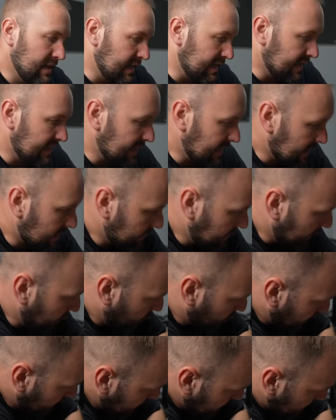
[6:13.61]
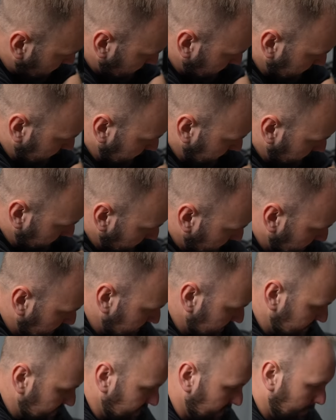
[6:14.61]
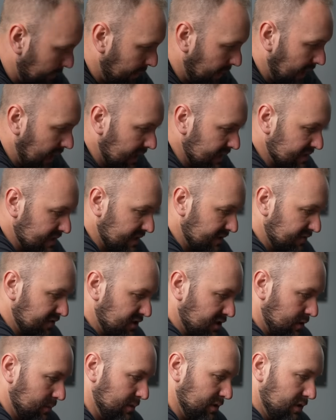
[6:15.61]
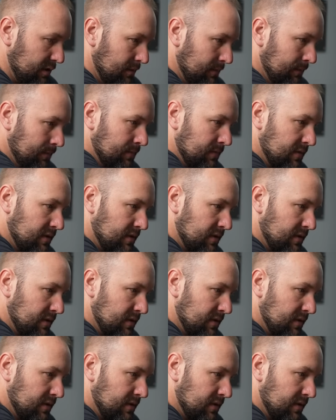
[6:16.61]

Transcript: and connect my work clamp to the positive terminal.